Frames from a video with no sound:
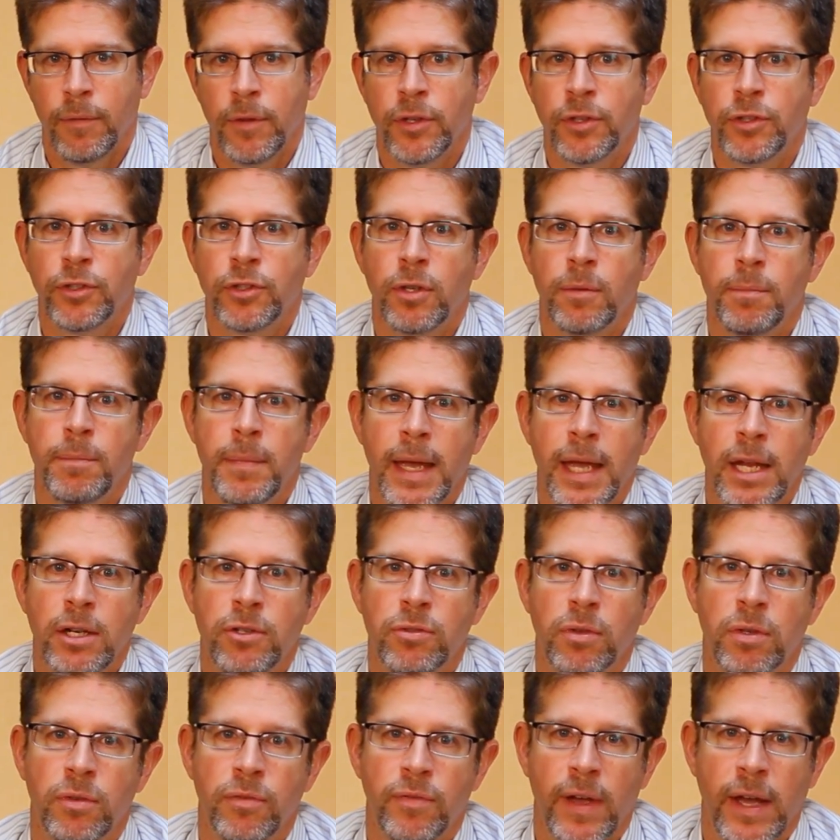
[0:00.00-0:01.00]
This is a
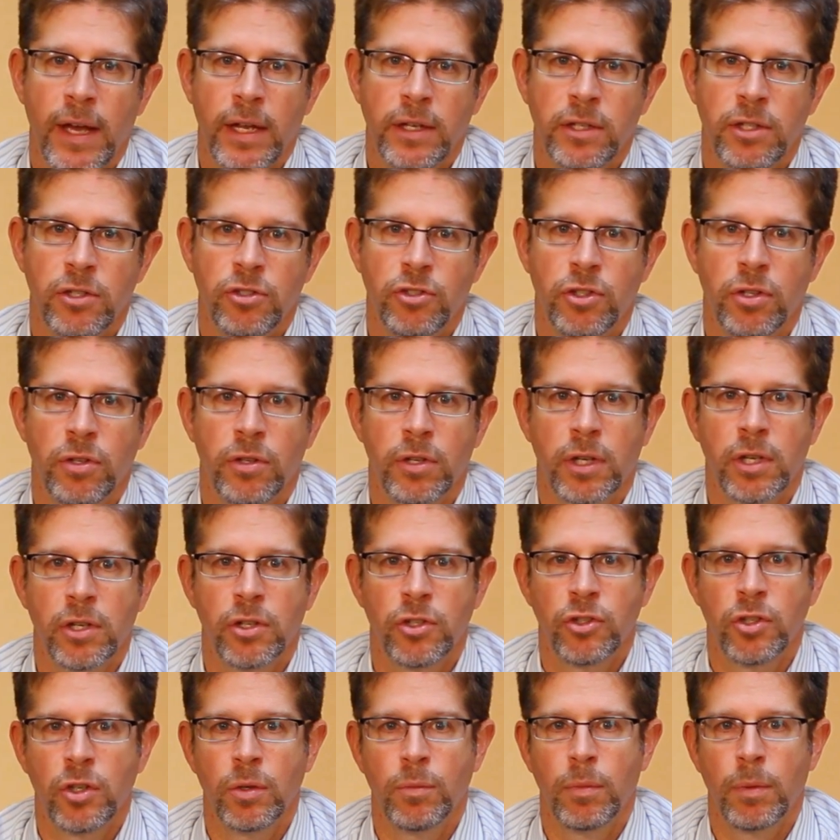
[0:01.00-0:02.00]
major advantage to the
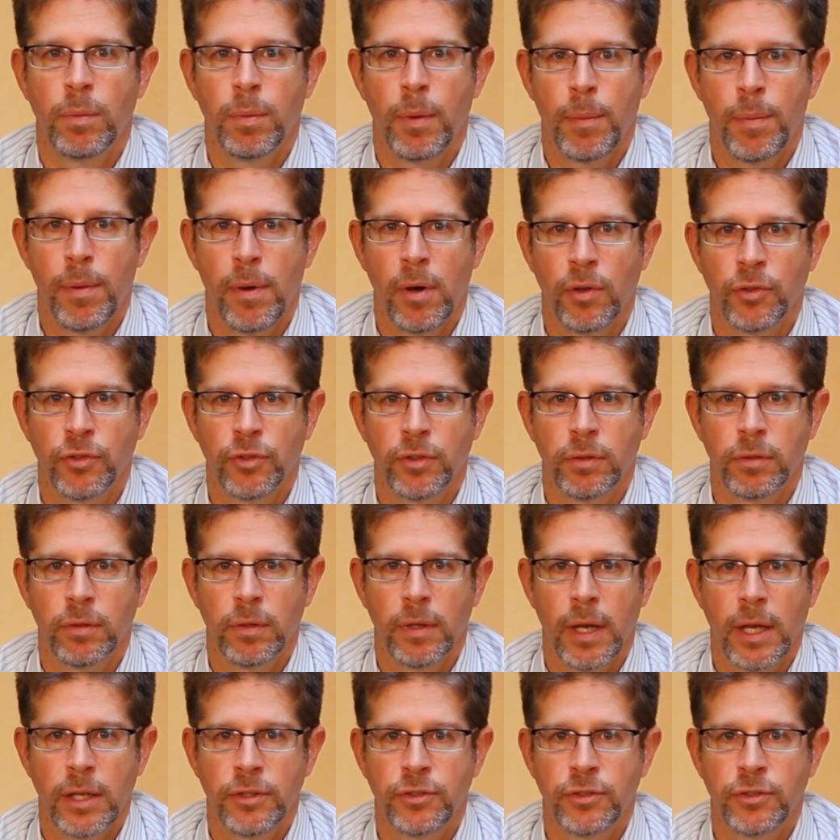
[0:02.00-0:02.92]
consumer proposal,